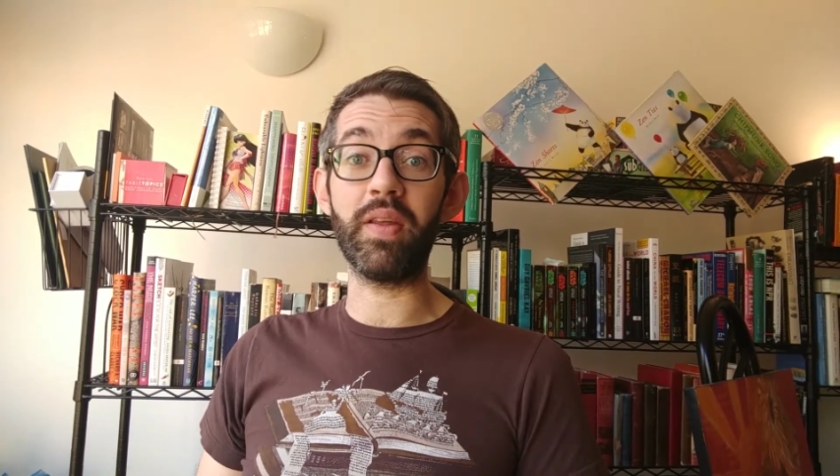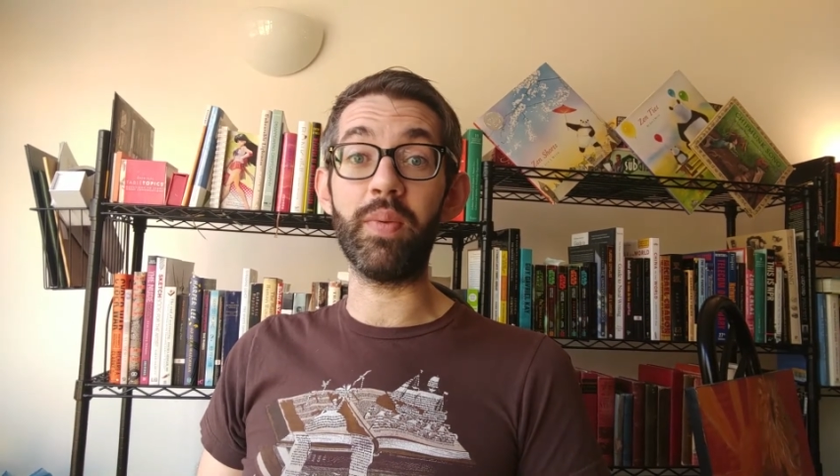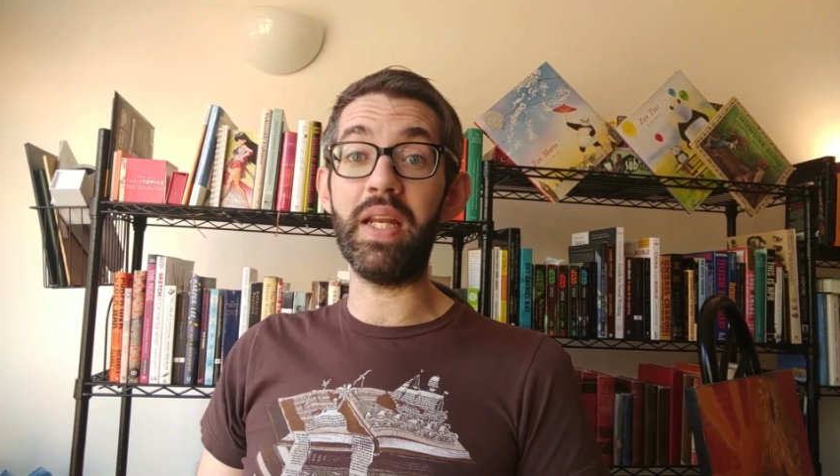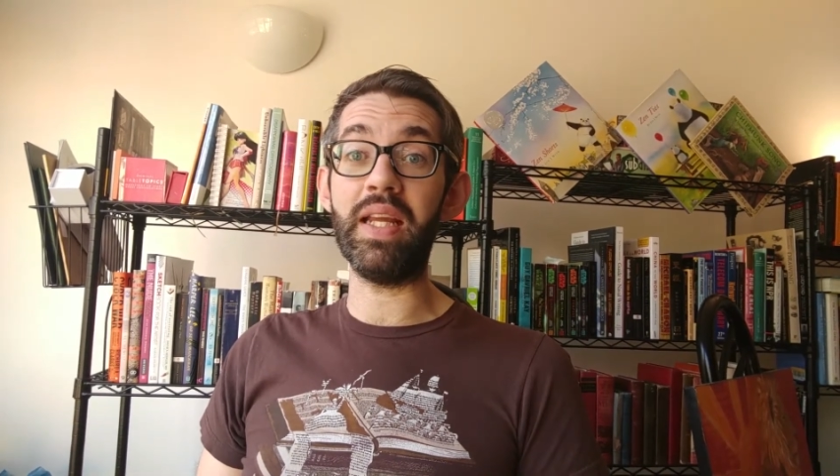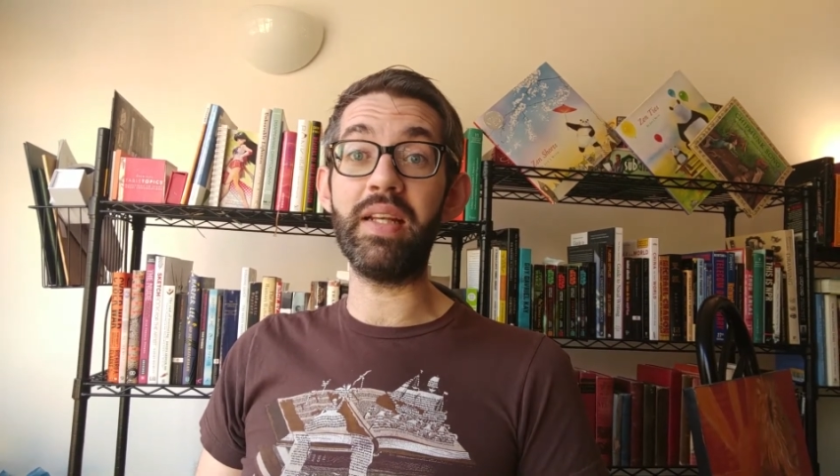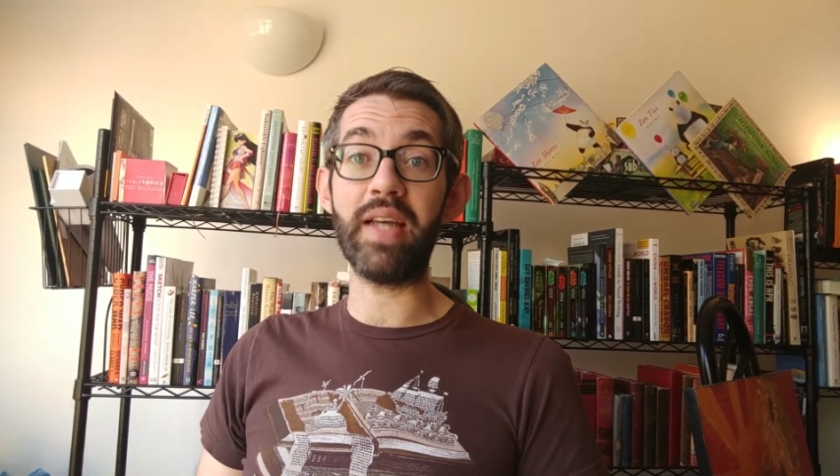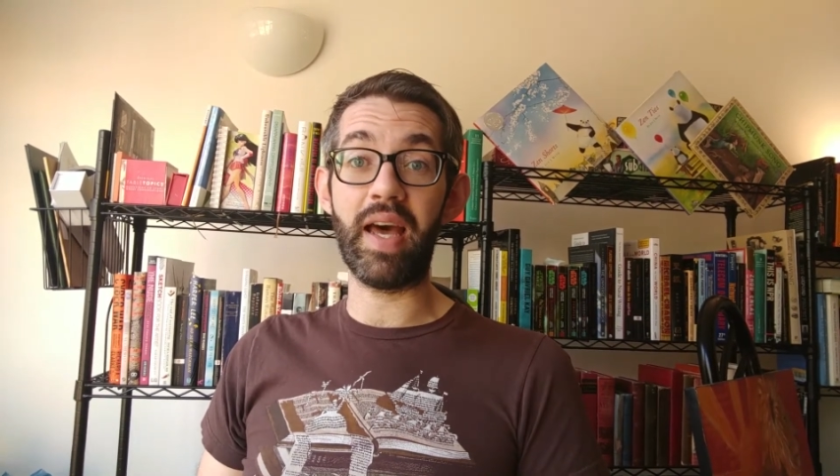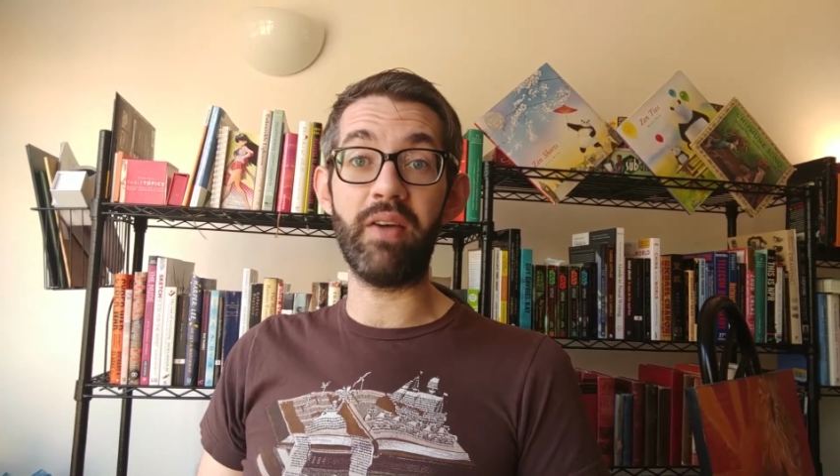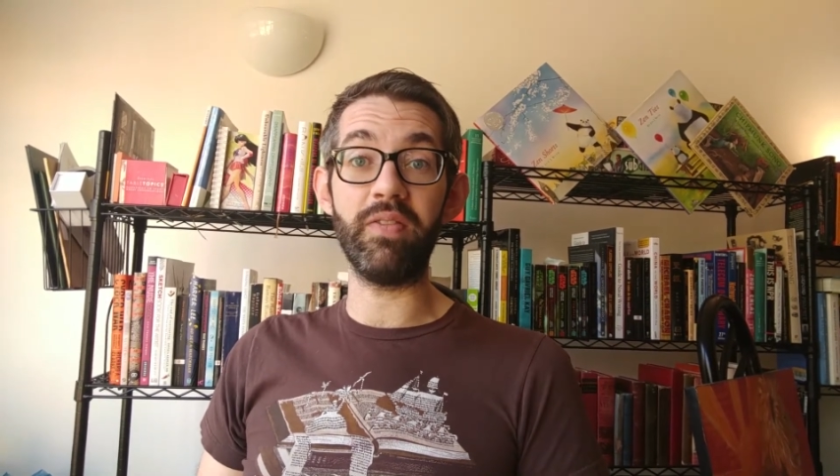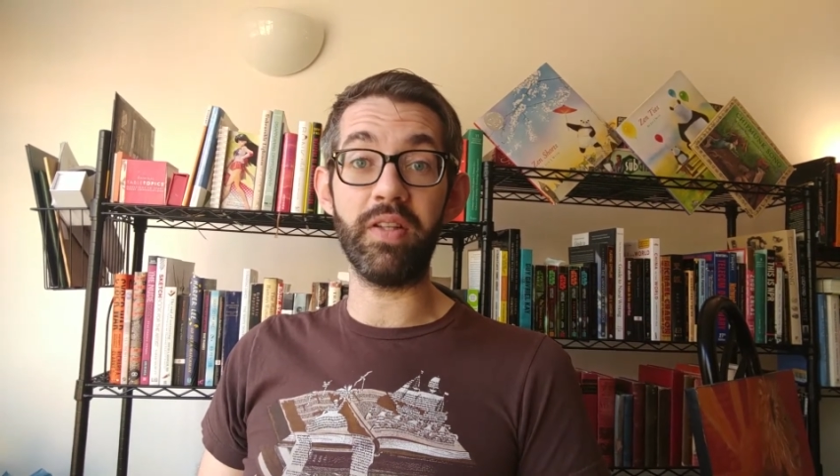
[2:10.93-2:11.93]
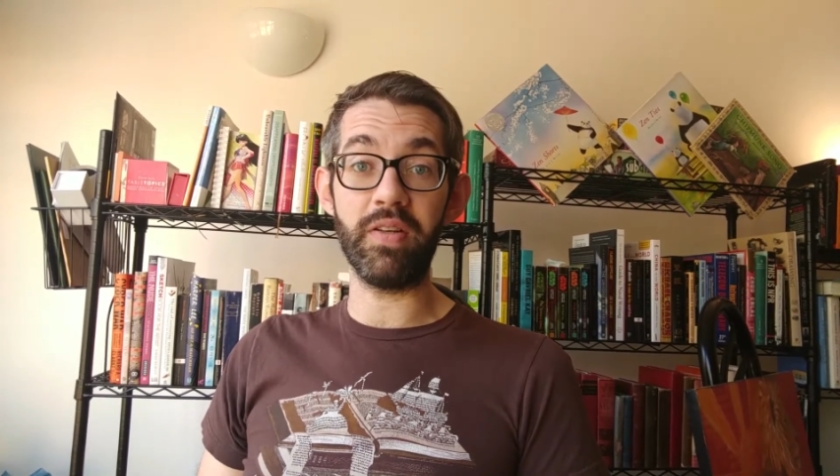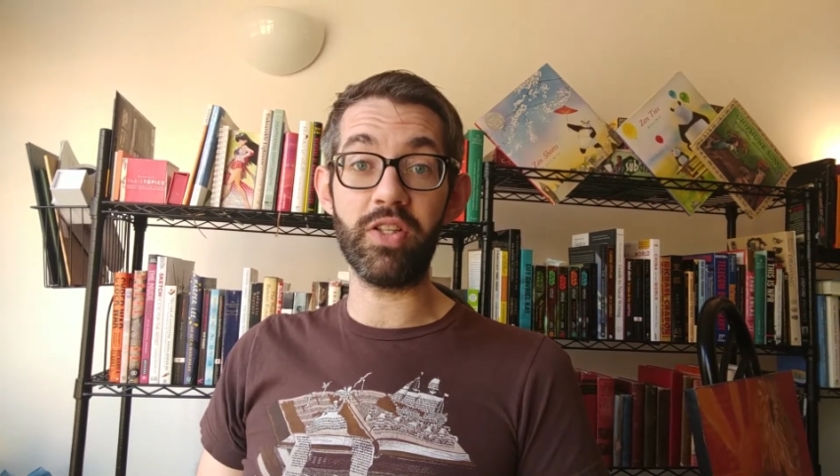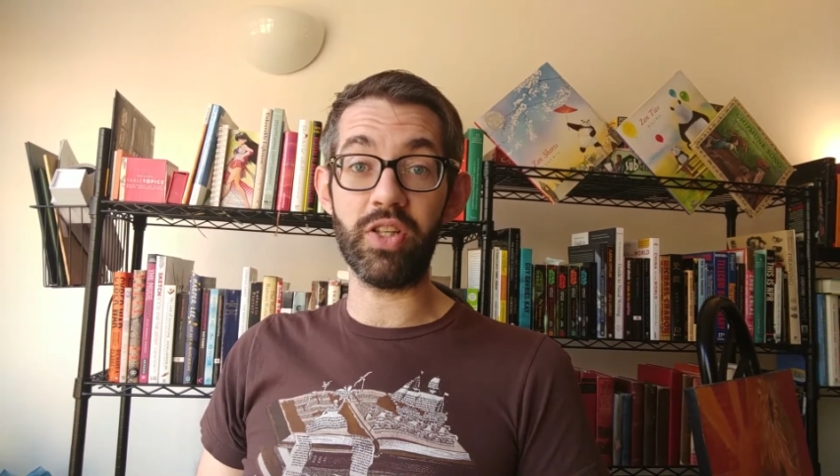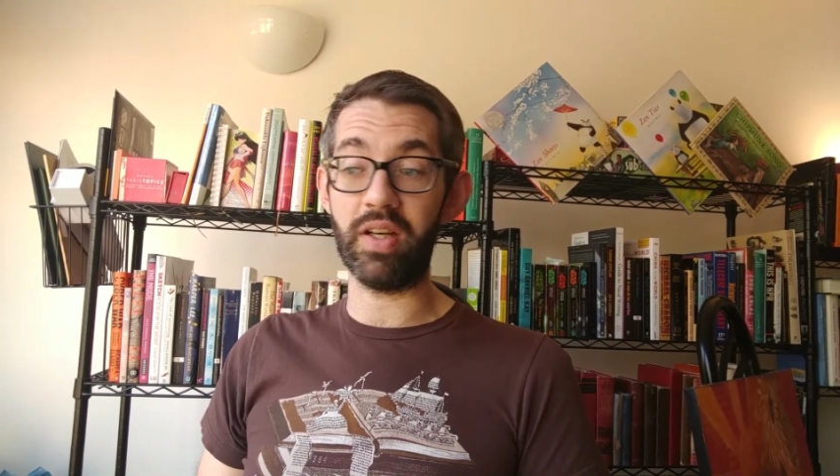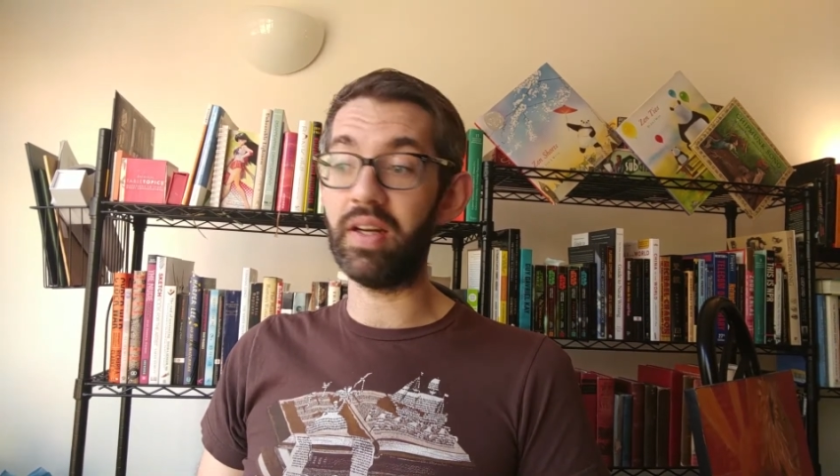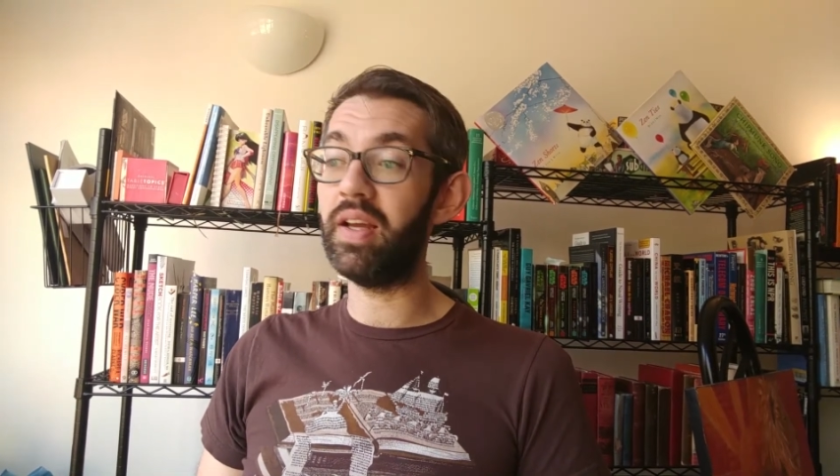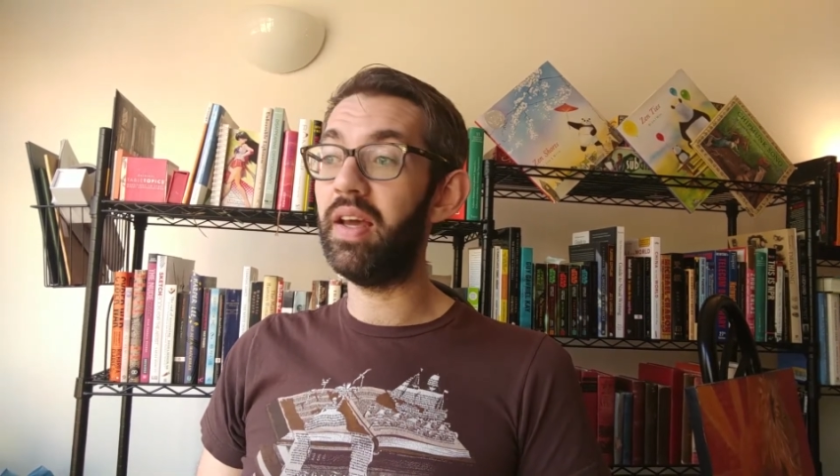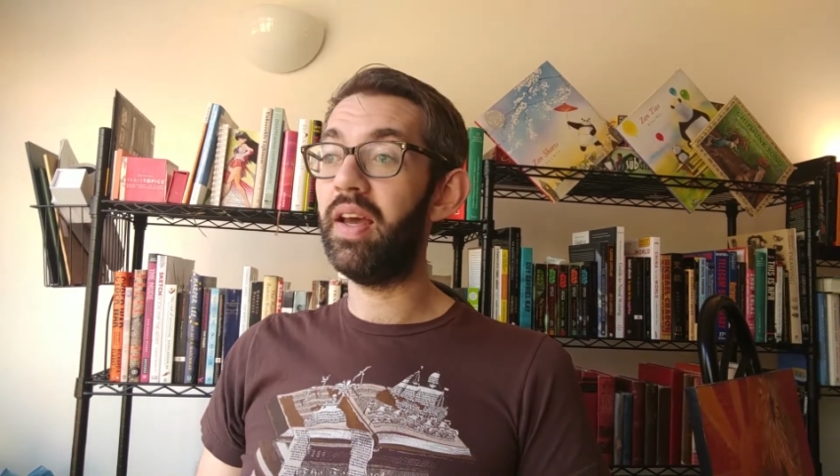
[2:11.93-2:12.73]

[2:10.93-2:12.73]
that we need to have literature